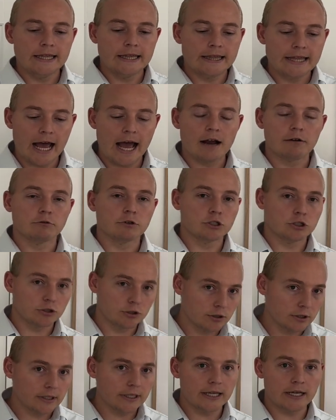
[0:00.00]
that
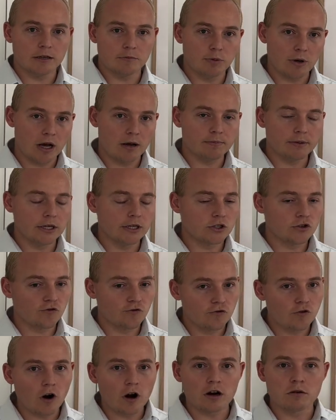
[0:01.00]
recirculating pump is
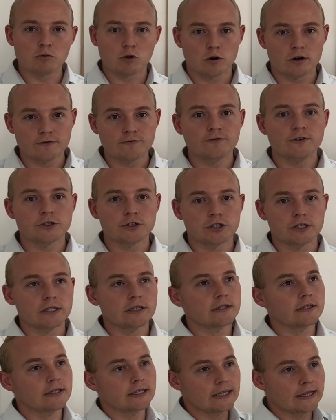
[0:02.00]
far more efficient
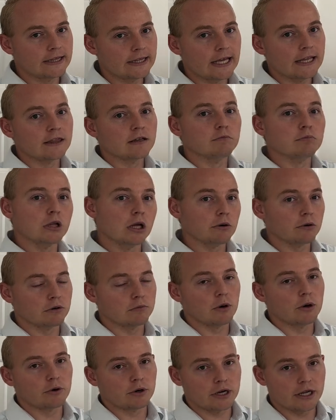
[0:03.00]
than the blower
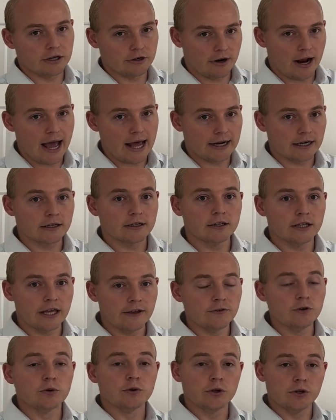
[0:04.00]
motor in your attic
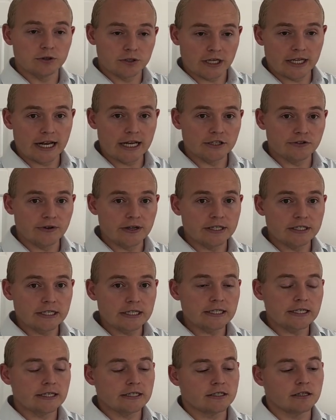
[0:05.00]
if you were using an HVAC
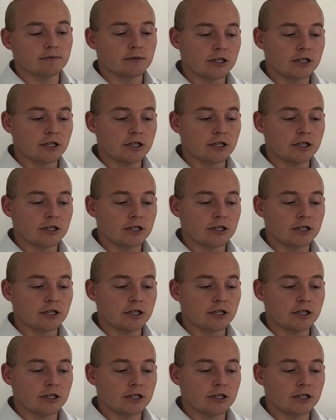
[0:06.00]
system.